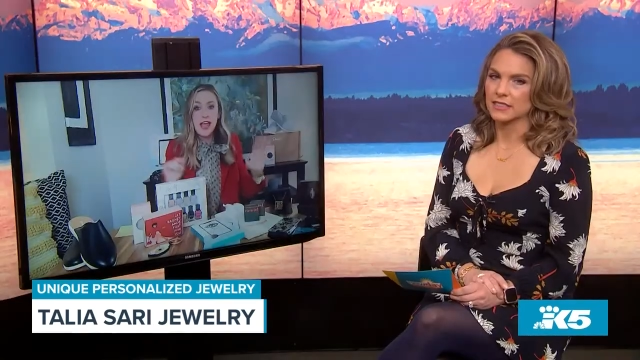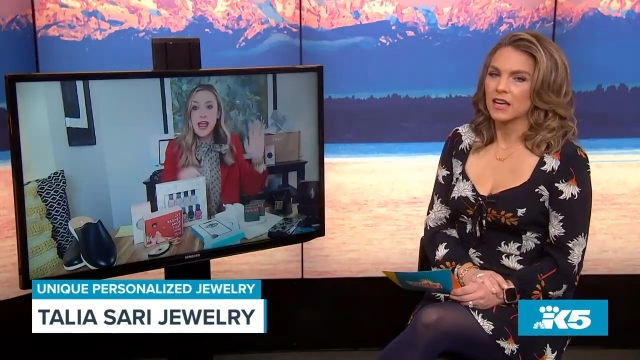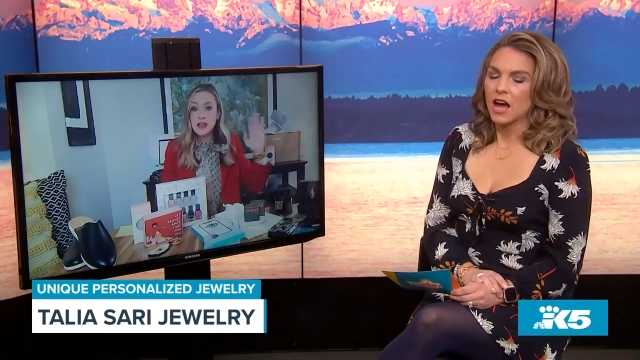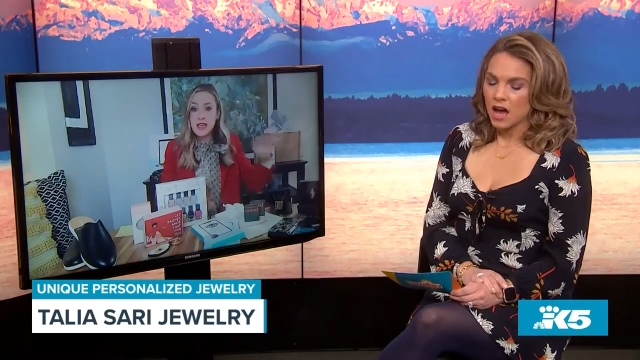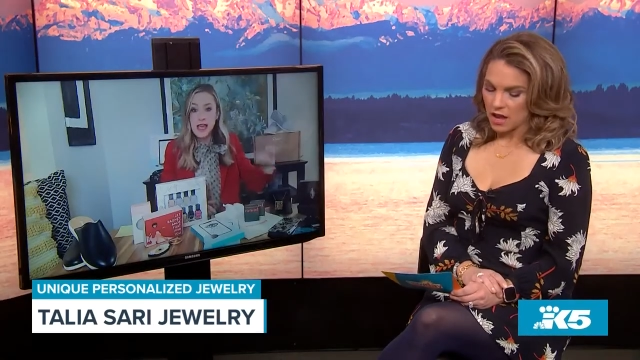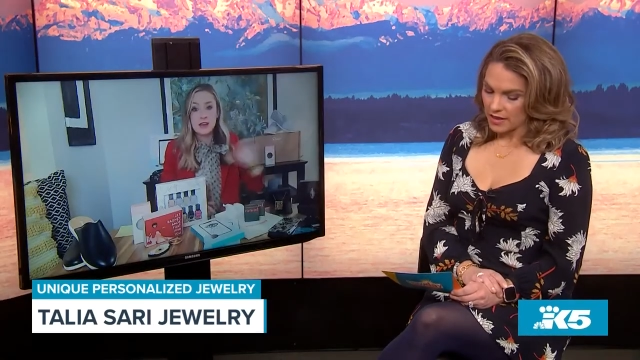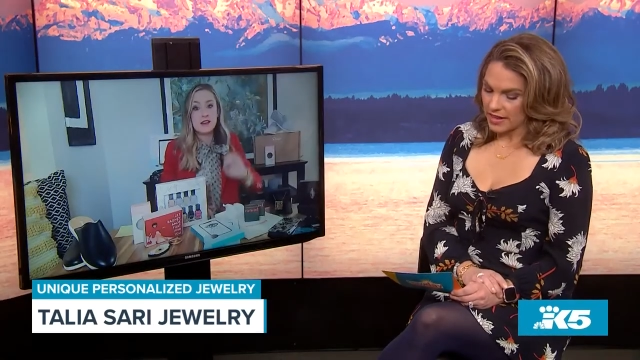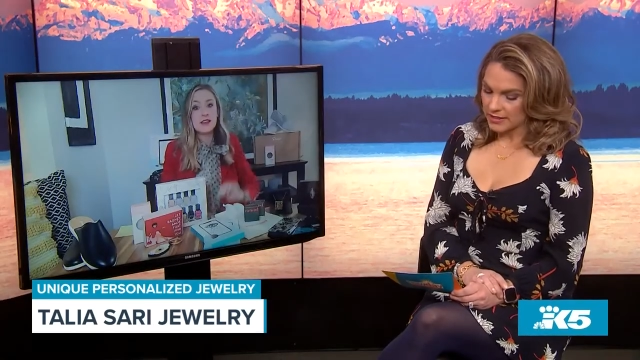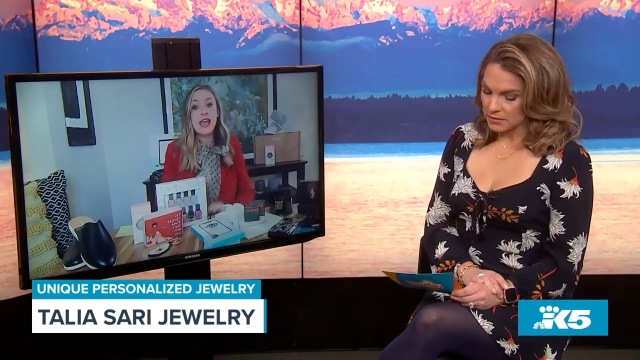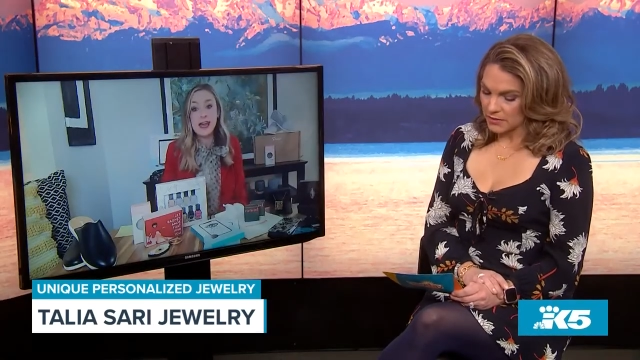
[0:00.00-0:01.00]
Get,
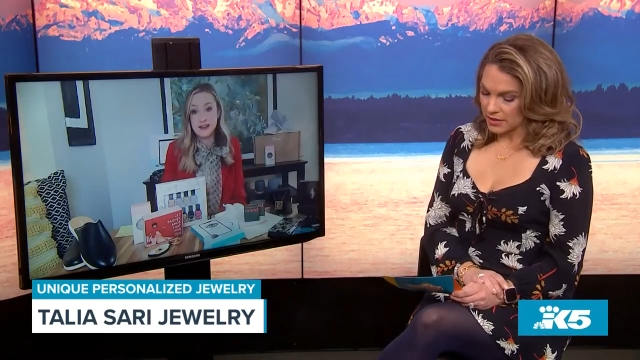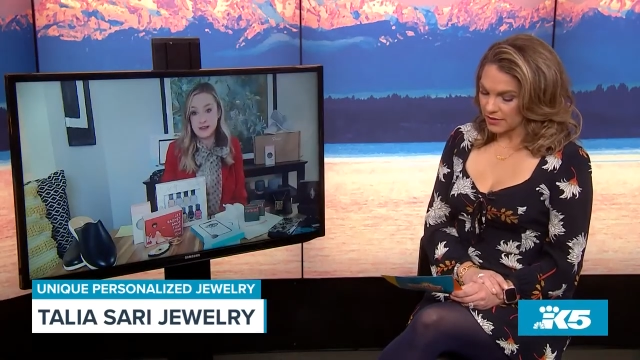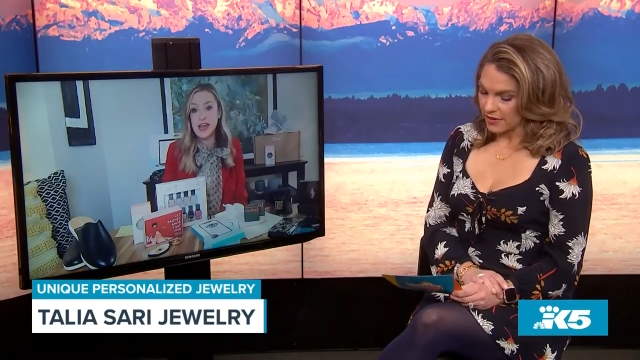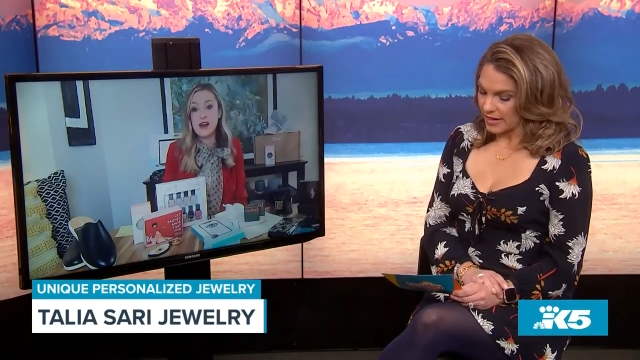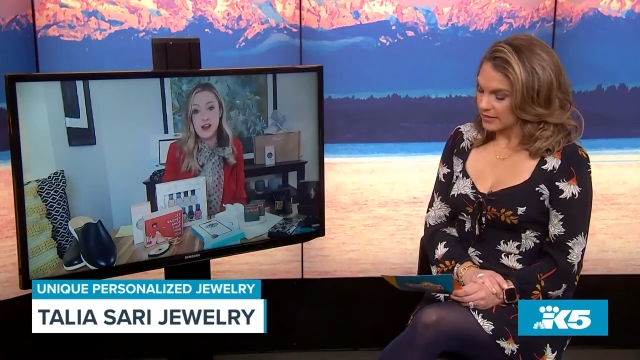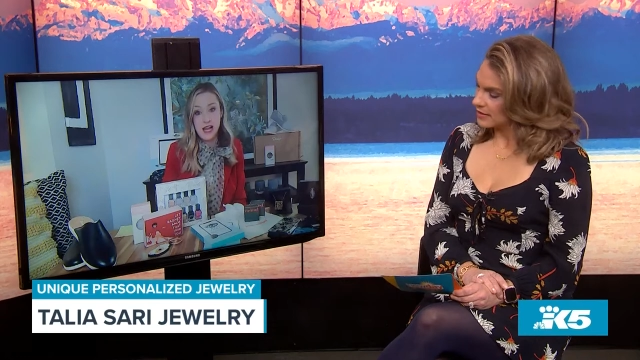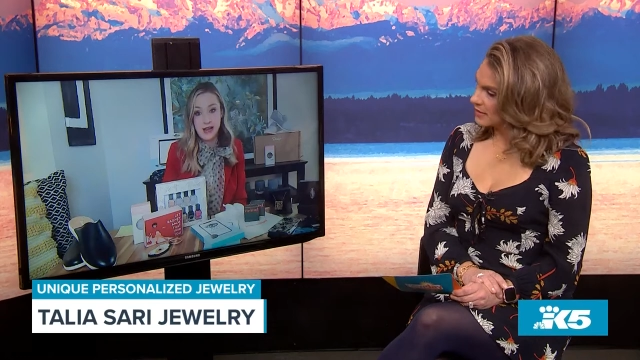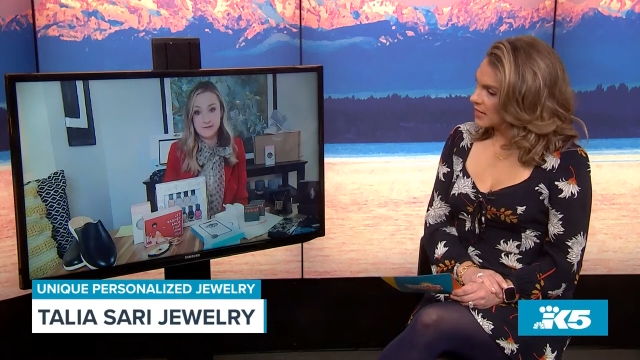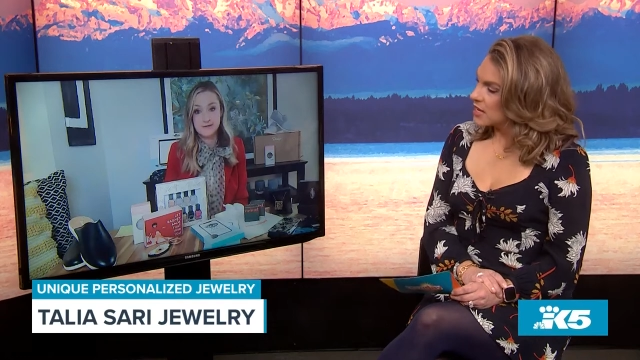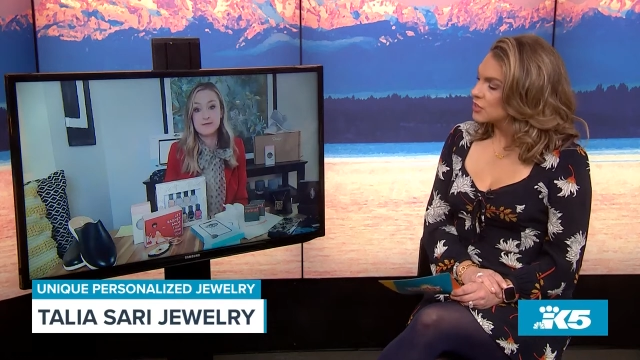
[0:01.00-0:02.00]
That's get, some good
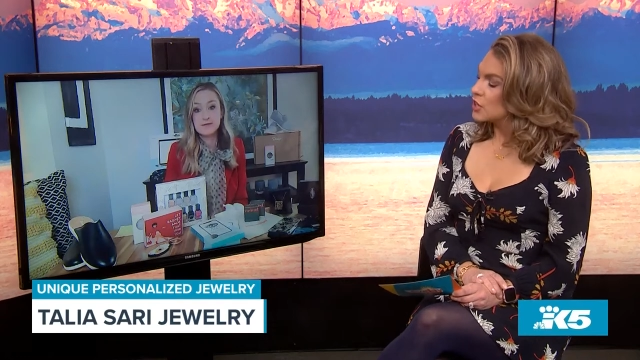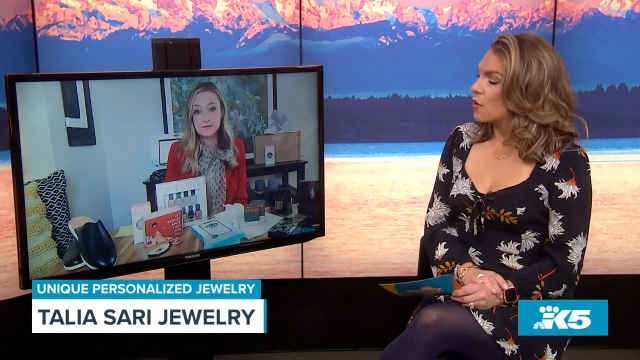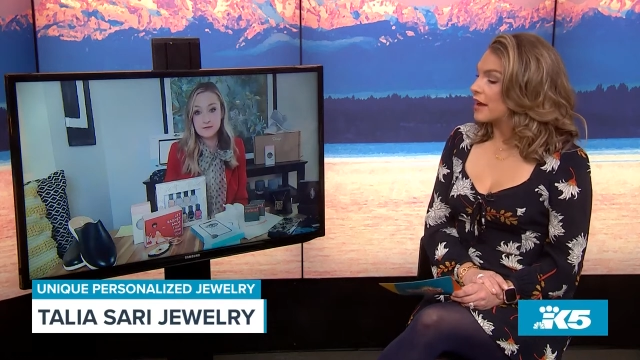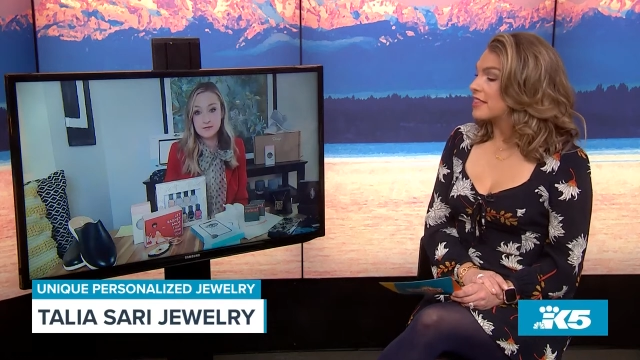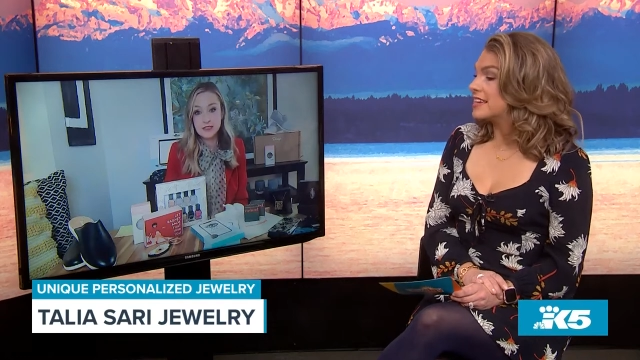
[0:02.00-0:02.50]
advice. So, okay, yeah.